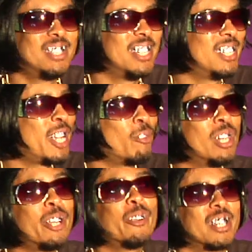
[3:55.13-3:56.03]
in their
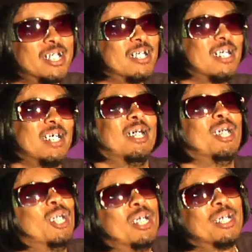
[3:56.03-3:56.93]
lyrics.
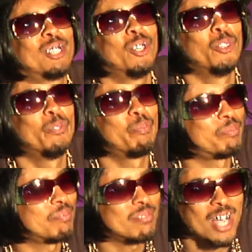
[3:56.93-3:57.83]
So
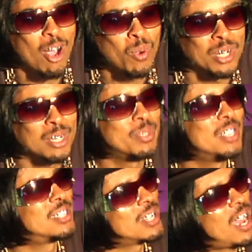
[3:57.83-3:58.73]
I wanted to be
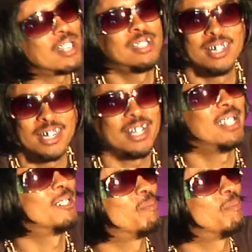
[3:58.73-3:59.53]
Shock G,